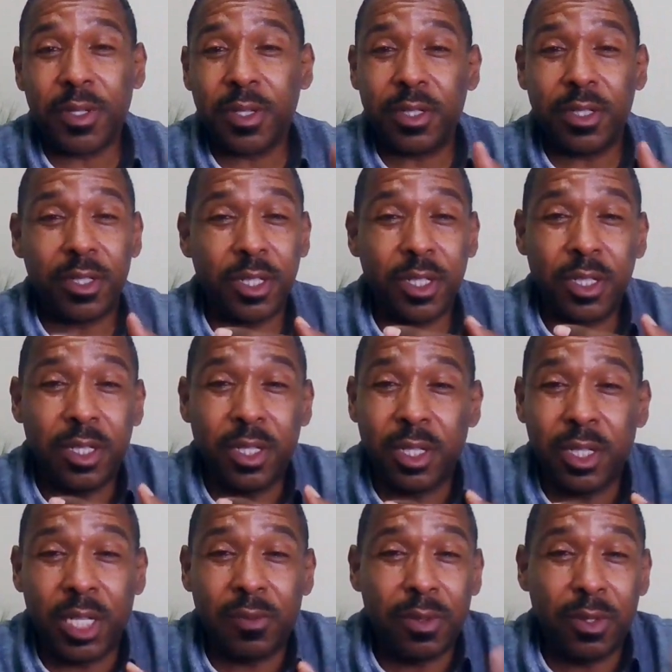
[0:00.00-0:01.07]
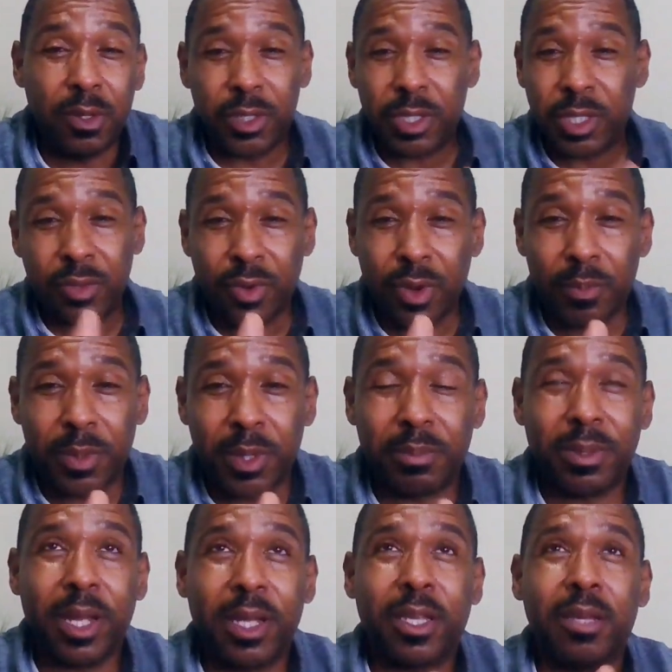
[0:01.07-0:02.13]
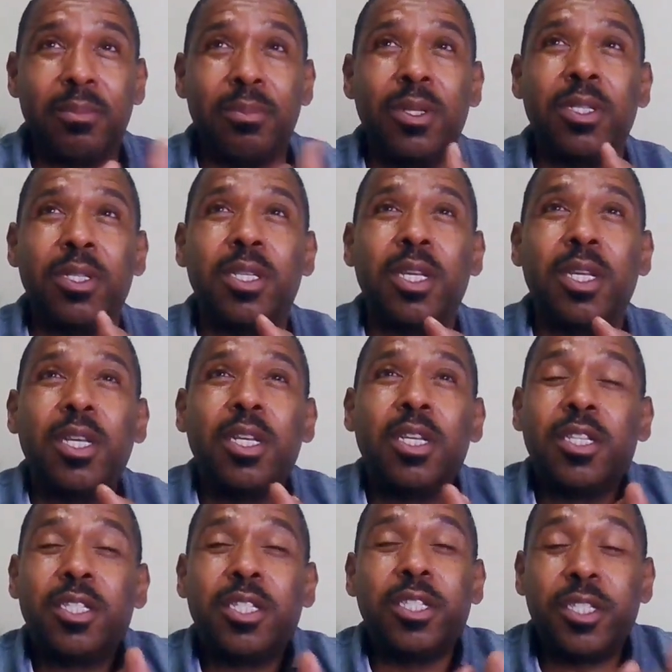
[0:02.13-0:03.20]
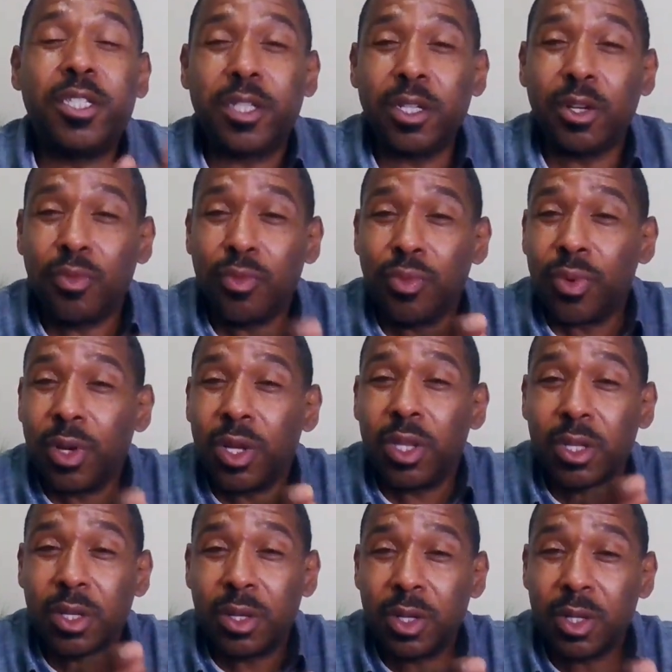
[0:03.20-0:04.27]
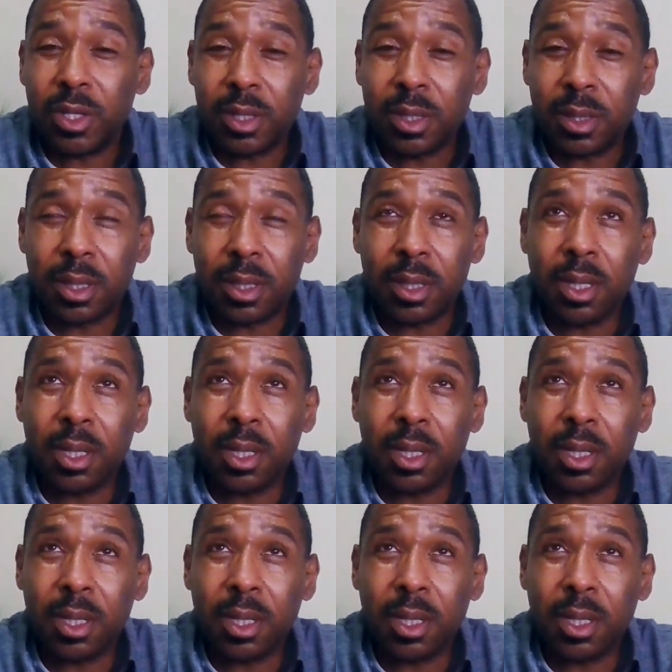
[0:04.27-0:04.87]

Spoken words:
She even though she grew up in a black community, she still really couldn't